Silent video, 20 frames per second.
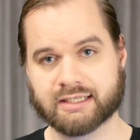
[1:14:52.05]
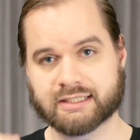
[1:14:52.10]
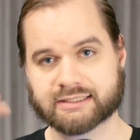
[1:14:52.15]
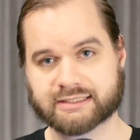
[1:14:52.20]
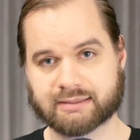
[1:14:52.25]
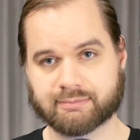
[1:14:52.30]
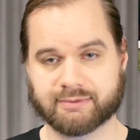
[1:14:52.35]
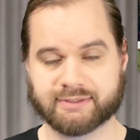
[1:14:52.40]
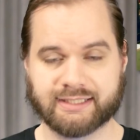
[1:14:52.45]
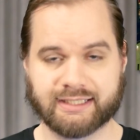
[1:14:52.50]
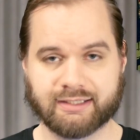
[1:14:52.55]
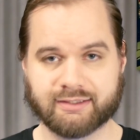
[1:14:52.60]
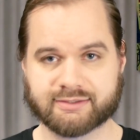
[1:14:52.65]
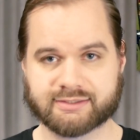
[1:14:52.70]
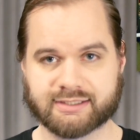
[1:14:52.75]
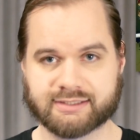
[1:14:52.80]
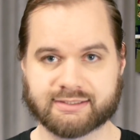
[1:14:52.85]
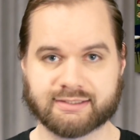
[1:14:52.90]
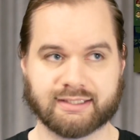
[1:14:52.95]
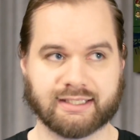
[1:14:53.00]

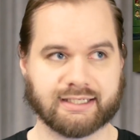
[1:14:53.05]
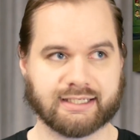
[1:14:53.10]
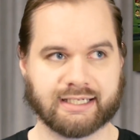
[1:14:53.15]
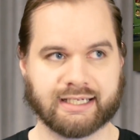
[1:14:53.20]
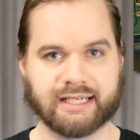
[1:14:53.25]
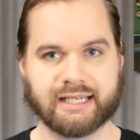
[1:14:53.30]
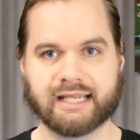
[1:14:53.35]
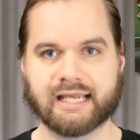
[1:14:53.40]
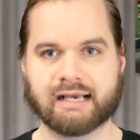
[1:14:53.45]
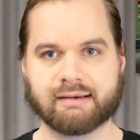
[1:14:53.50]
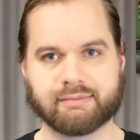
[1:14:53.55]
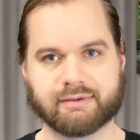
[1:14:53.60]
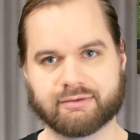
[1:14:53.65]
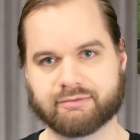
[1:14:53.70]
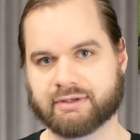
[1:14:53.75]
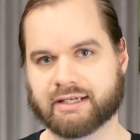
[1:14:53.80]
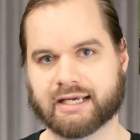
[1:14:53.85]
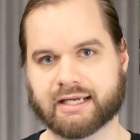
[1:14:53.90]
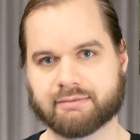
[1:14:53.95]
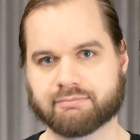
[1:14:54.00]
simultaneously said like, hey, how about
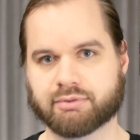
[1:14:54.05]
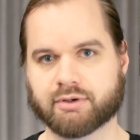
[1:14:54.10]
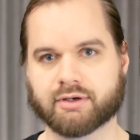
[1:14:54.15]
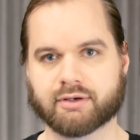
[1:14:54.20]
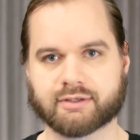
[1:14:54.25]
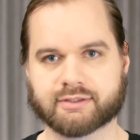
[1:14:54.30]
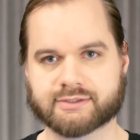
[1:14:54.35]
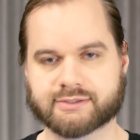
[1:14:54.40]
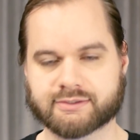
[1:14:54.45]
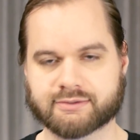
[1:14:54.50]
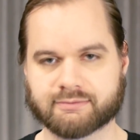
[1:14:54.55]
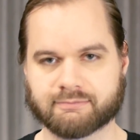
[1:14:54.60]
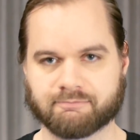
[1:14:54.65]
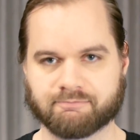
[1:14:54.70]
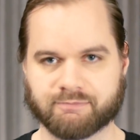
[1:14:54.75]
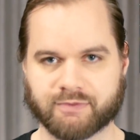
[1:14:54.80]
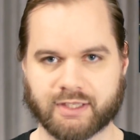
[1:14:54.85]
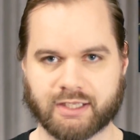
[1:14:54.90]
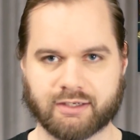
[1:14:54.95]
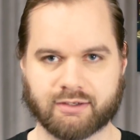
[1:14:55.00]
we add perks?
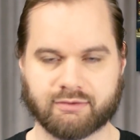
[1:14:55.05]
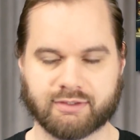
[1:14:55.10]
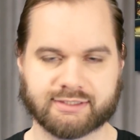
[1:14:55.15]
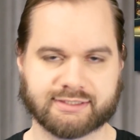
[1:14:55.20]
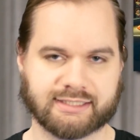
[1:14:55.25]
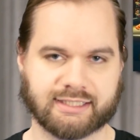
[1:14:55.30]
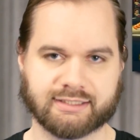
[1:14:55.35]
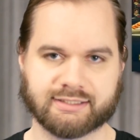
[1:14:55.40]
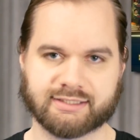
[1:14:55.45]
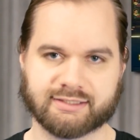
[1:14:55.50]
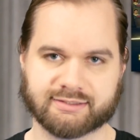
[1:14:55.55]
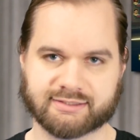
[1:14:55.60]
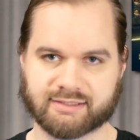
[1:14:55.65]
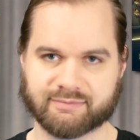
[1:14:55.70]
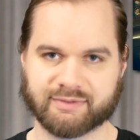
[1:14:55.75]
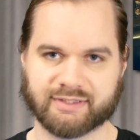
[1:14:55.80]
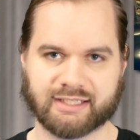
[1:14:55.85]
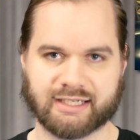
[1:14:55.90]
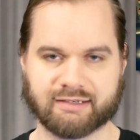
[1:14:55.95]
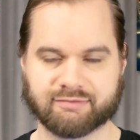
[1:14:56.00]
You know, let's add
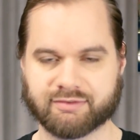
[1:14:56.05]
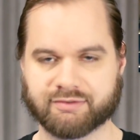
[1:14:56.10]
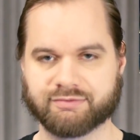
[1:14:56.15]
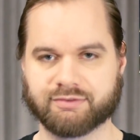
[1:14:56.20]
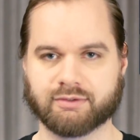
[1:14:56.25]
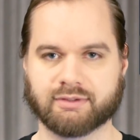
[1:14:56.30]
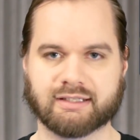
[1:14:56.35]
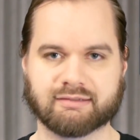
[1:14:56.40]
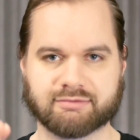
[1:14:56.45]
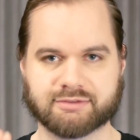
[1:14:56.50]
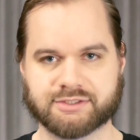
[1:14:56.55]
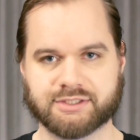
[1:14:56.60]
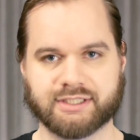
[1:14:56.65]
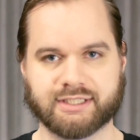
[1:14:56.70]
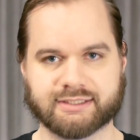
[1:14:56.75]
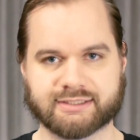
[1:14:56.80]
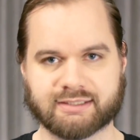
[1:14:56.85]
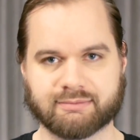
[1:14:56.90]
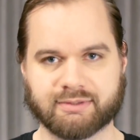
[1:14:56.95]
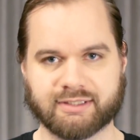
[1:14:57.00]
something that every few levels you
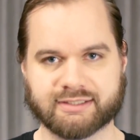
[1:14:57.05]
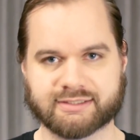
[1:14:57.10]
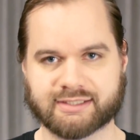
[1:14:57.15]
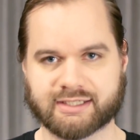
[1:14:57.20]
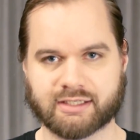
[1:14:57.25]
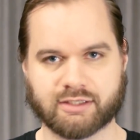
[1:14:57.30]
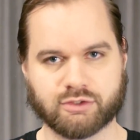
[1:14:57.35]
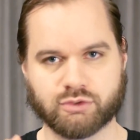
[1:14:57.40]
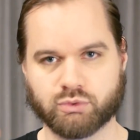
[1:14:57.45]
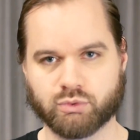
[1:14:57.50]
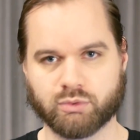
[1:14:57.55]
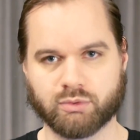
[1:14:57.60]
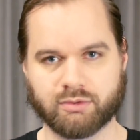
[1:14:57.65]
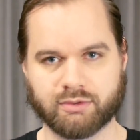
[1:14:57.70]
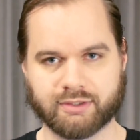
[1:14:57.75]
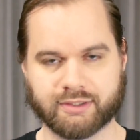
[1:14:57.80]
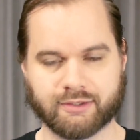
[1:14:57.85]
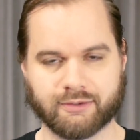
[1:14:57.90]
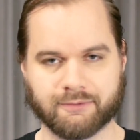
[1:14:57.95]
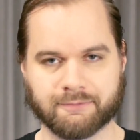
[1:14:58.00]
get something that's like a
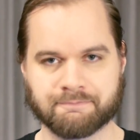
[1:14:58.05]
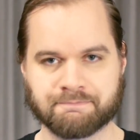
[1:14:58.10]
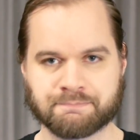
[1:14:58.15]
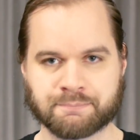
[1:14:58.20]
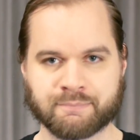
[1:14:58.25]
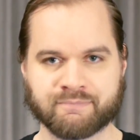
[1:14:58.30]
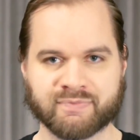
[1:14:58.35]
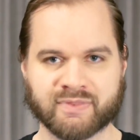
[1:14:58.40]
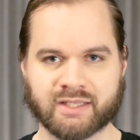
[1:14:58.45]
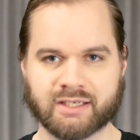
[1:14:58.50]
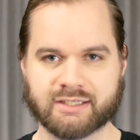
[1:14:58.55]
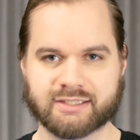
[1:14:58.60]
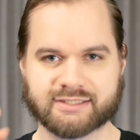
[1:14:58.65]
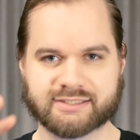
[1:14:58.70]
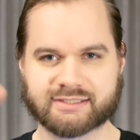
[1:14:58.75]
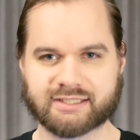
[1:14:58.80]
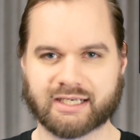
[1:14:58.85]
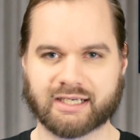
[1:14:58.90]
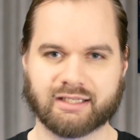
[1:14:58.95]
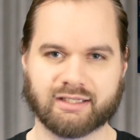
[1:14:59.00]
cool little
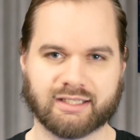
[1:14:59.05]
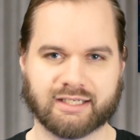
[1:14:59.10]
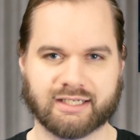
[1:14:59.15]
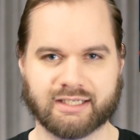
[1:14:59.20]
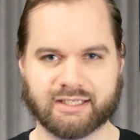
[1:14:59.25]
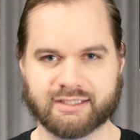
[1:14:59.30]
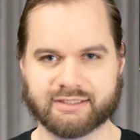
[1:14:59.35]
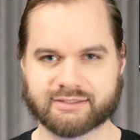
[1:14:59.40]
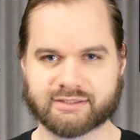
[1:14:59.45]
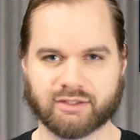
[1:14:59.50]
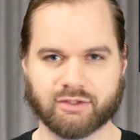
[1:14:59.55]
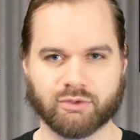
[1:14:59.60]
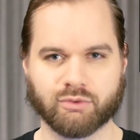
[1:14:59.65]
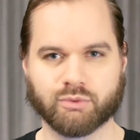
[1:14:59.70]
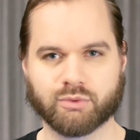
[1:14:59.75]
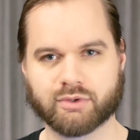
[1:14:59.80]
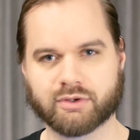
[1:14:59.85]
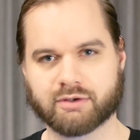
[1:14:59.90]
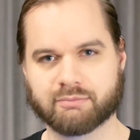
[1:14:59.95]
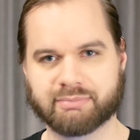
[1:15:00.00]
stylized
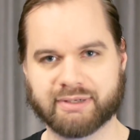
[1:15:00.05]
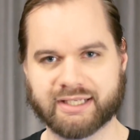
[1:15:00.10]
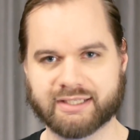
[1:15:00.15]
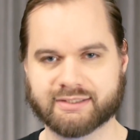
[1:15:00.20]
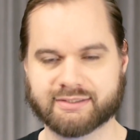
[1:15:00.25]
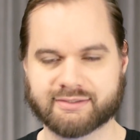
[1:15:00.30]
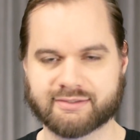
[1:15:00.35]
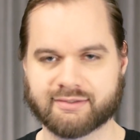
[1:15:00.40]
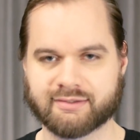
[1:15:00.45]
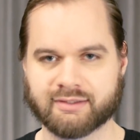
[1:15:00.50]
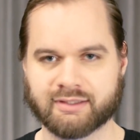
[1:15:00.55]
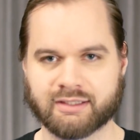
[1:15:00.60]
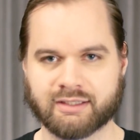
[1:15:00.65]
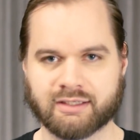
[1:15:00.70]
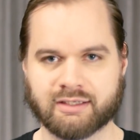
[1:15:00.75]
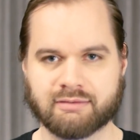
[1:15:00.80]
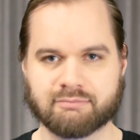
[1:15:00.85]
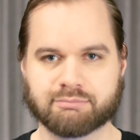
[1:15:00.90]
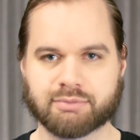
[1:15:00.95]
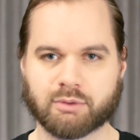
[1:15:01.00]
lore based
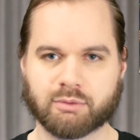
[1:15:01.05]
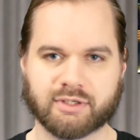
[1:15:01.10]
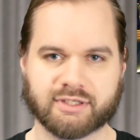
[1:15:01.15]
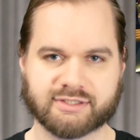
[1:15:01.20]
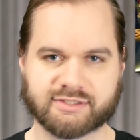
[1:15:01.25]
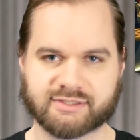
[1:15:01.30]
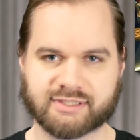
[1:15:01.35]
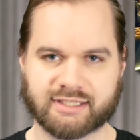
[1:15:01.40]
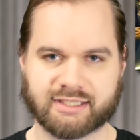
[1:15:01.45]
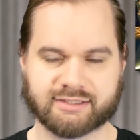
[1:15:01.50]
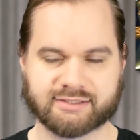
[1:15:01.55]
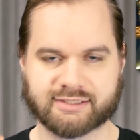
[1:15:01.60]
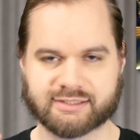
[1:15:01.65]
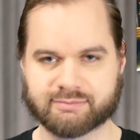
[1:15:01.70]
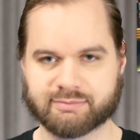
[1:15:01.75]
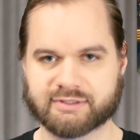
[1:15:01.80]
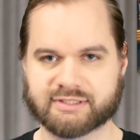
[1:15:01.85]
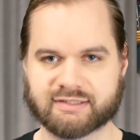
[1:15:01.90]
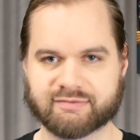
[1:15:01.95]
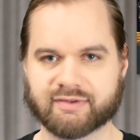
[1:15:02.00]
bonus that is a
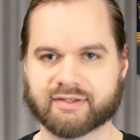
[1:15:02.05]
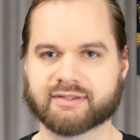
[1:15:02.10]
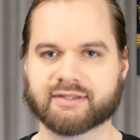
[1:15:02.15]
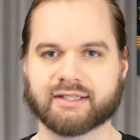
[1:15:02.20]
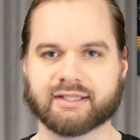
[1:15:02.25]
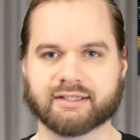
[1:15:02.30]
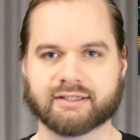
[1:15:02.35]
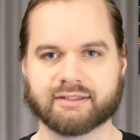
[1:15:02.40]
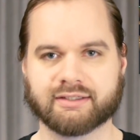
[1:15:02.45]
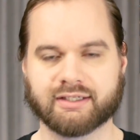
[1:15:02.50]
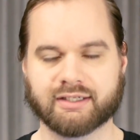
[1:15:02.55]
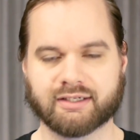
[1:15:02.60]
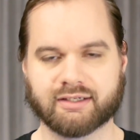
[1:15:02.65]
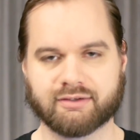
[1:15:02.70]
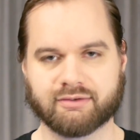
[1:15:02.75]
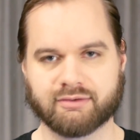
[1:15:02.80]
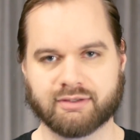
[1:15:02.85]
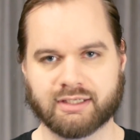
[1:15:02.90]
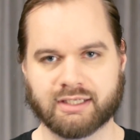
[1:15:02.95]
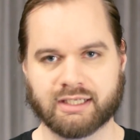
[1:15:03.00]
specific thing, you
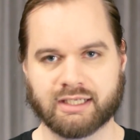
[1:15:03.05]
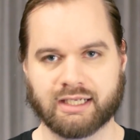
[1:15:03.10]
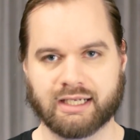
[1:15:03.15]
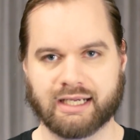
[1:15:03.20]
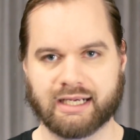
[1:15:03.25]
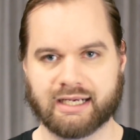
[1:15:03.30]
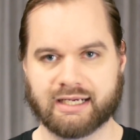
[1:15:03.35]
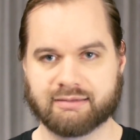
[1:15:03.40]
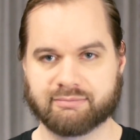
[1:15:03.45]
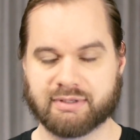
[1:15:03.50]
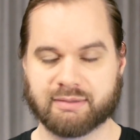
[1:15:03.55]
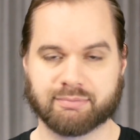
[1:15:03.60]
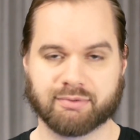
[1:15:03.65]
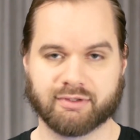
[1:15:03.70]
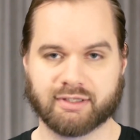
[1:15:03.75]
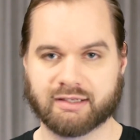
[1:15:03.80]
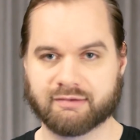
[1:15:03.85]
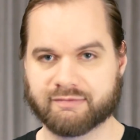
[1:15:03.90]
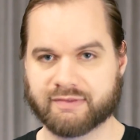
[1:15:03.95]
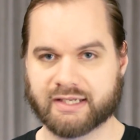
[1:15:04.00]
know. And people
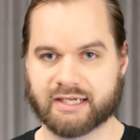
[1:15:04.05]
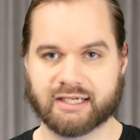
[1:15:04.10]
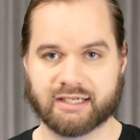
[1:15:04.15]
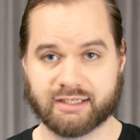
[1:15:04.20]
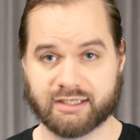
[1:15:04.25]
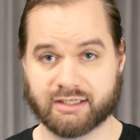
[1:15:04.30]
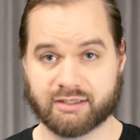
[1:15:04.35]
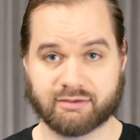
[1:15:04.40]
love that. You